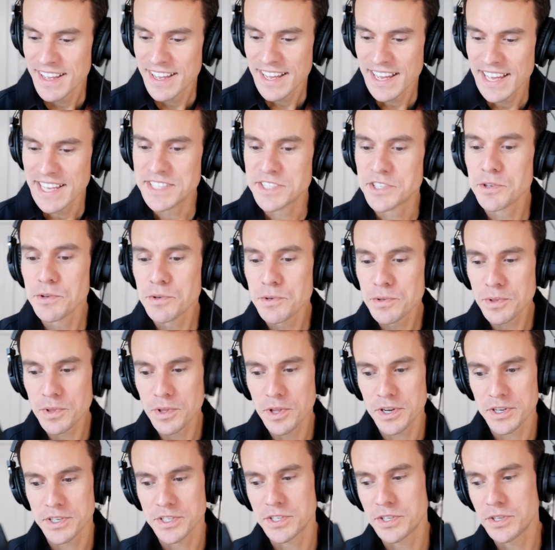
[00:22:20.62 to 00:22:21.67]
as you
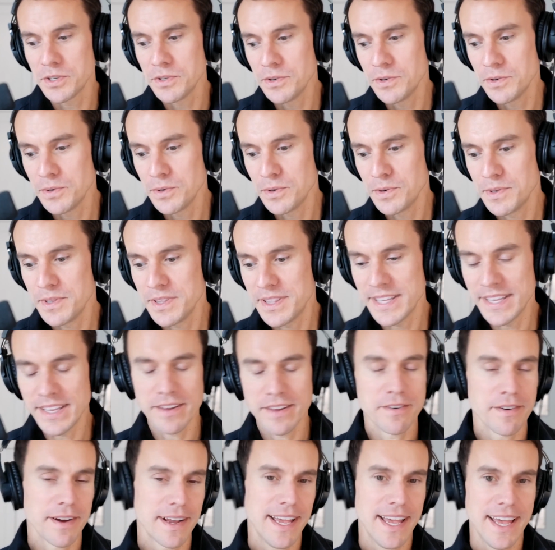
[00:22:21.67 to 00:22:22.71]
look to the
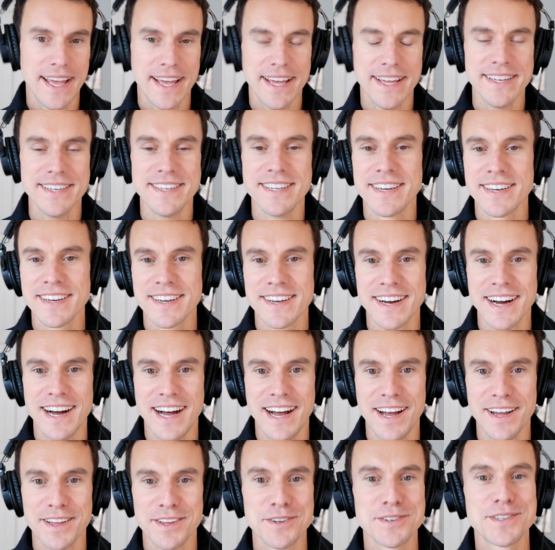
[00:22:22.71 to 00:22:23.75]
year ahead,
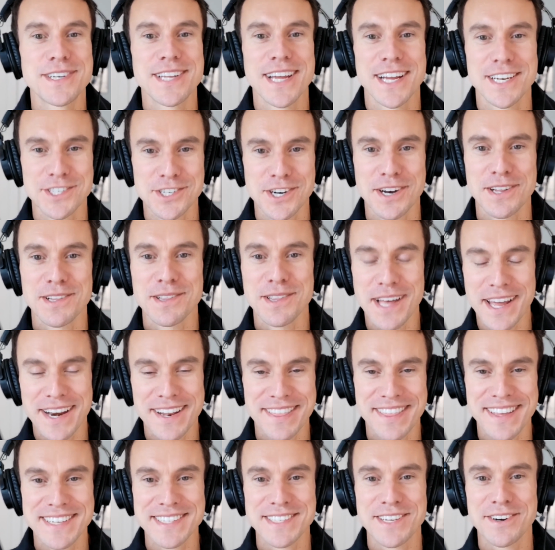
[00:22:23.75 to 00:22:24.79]
you touched on a lot of
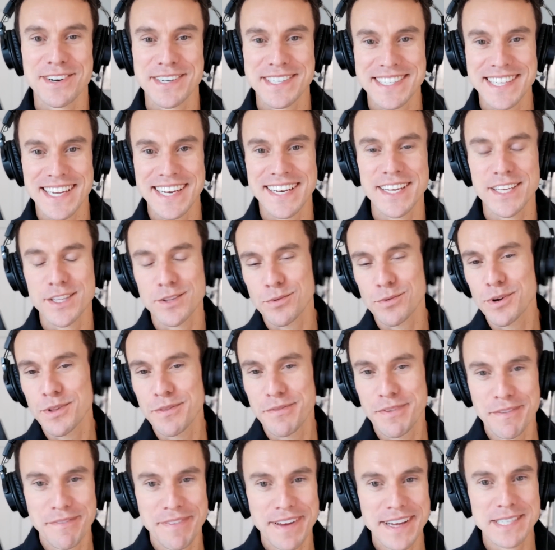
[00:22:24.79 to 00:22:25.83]
things that are exciting in the world
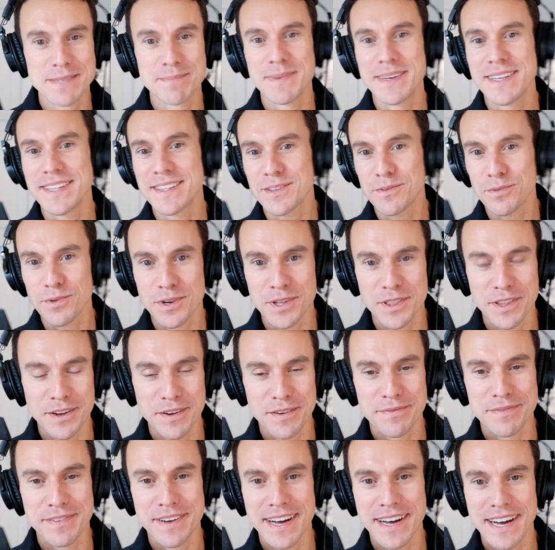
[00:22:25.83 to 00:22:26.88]
of investment, the world
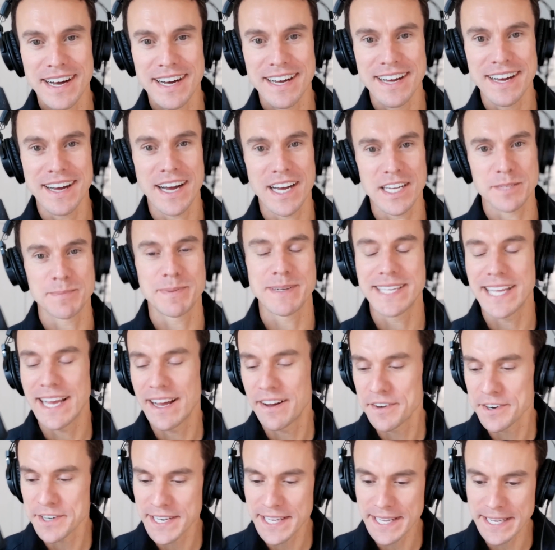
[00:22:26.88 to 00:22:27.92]
of
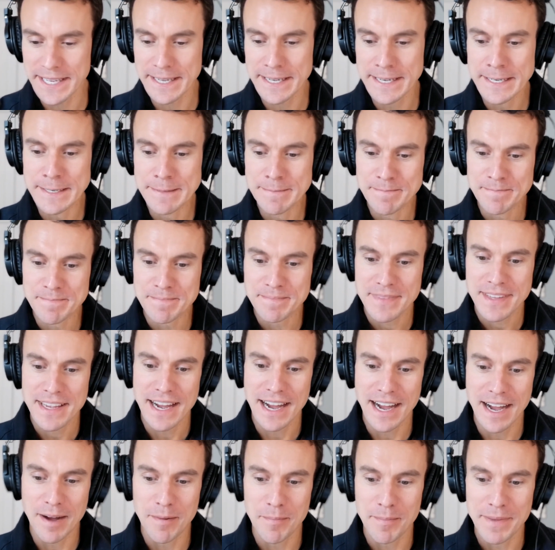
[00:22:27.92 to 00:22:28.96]
hospitality.
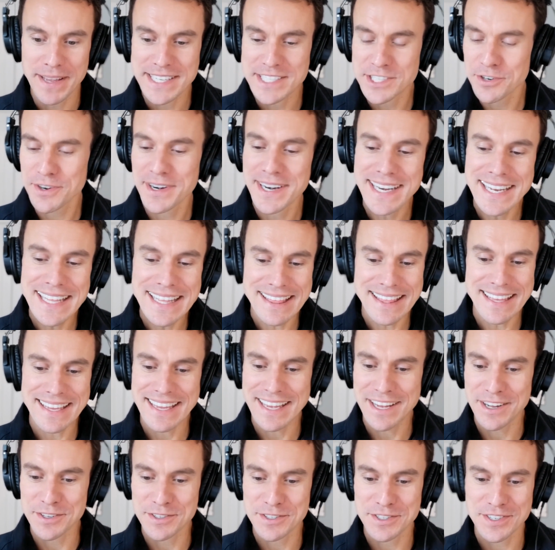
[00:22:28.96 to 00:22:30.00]
Is there anything
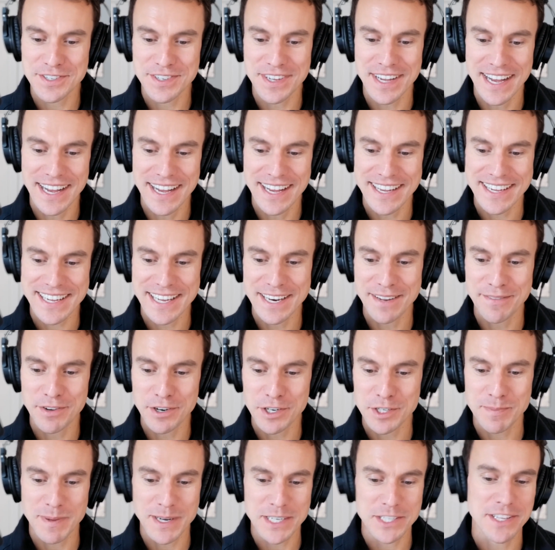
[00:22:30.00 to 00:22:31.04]
else kind of you're
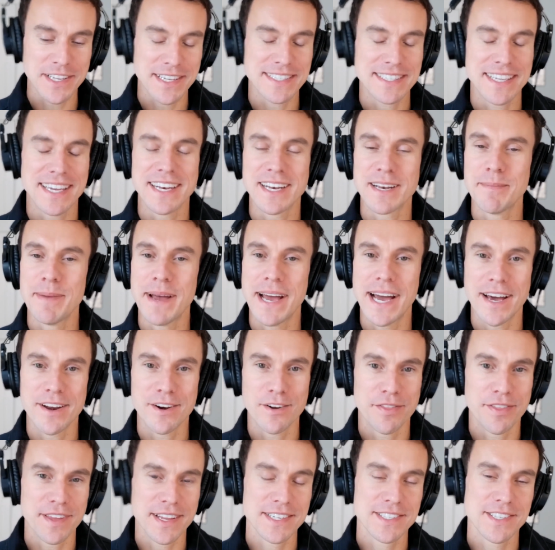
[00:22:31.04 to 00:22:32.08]
especially excited about or
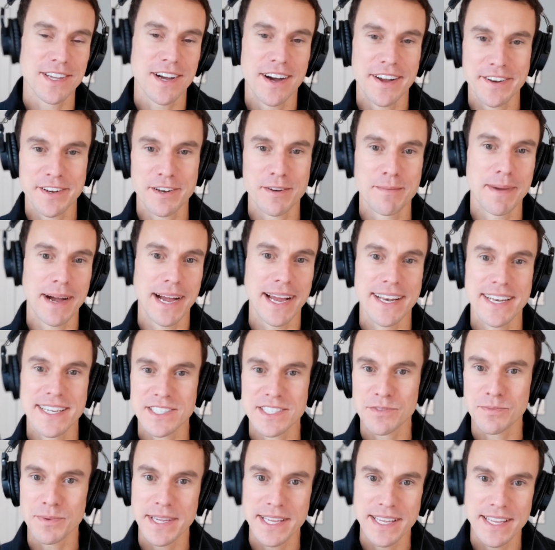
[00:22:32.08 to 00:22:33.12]
things on your mind
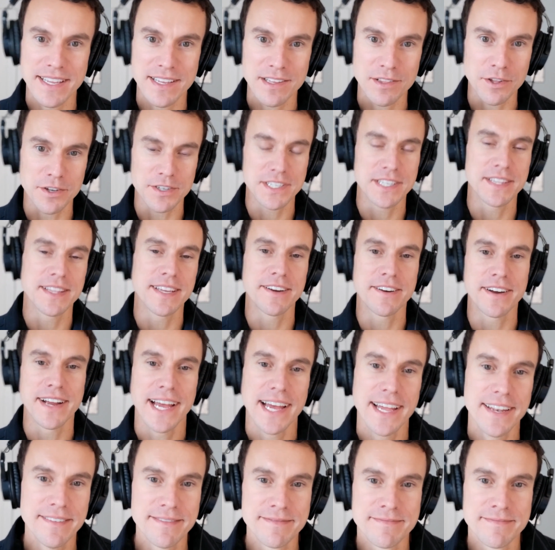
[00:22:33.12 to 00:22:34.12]
as we look to the year ahead?